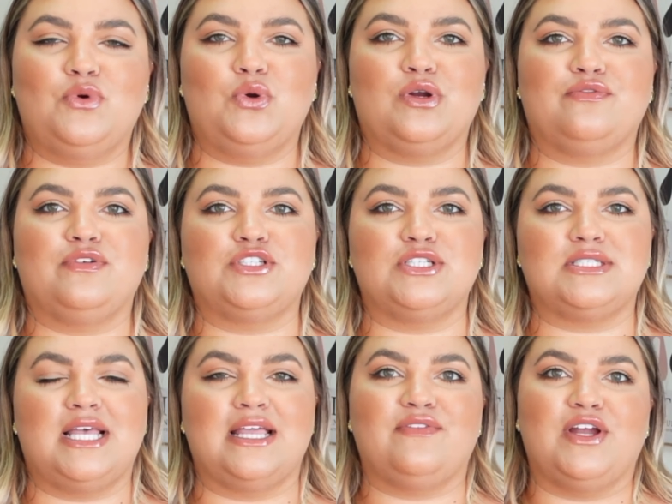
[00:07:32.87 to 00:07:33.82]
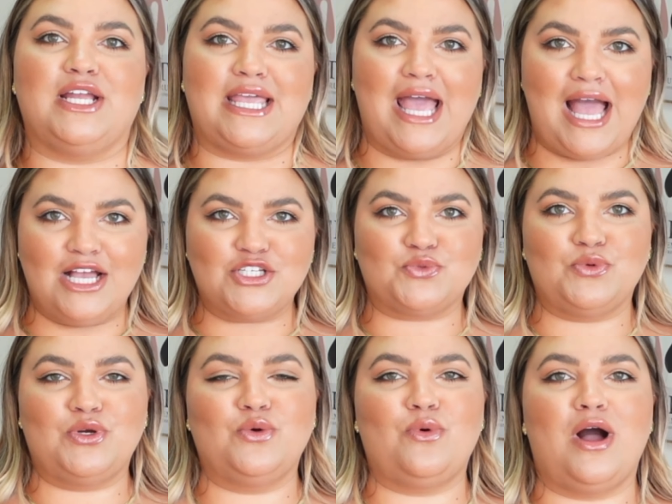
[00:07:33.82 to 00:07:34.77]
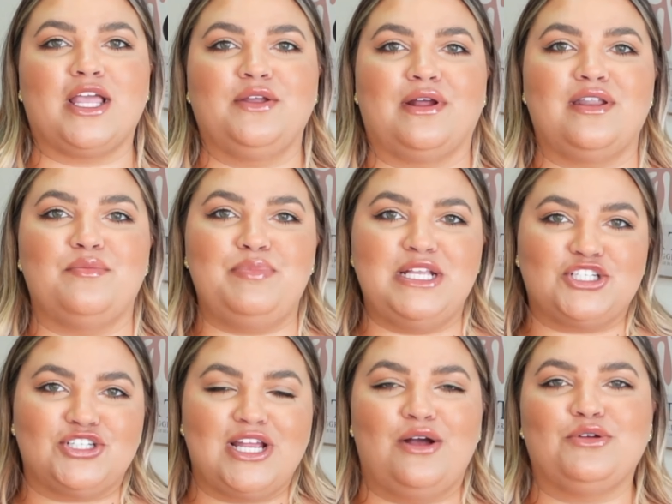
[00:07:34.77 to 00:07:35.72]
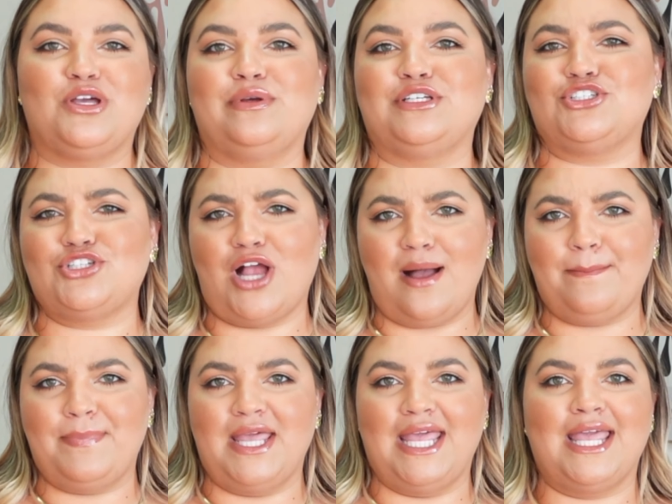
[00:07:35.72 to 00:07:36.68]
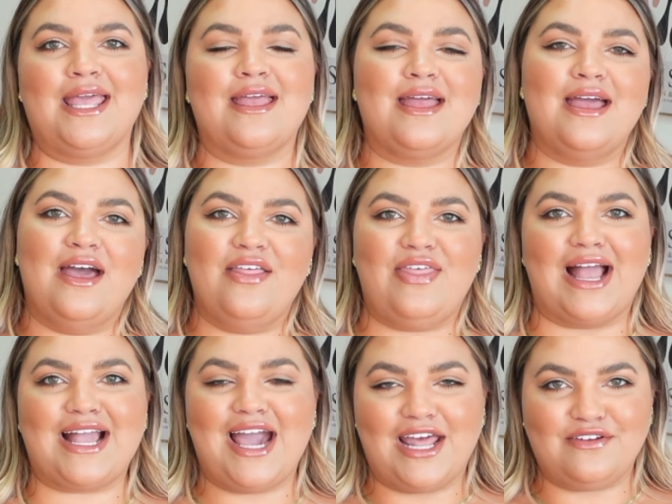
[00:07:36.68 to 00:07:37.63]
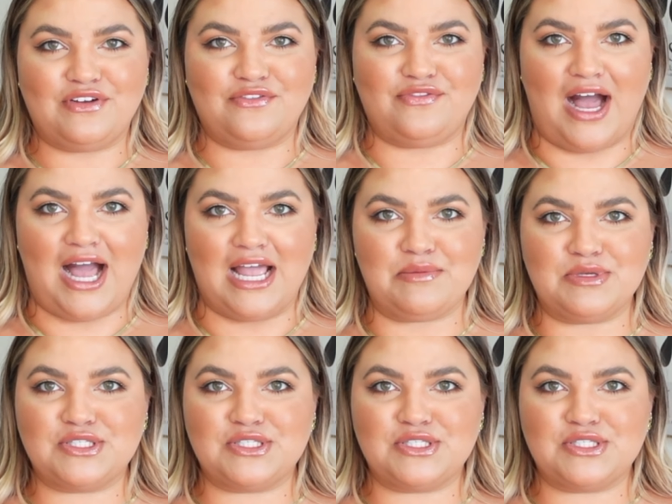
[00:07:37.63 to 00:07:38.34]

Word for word: more for just like very casual, walking around the beach town, going shopping, that kind of a vibe.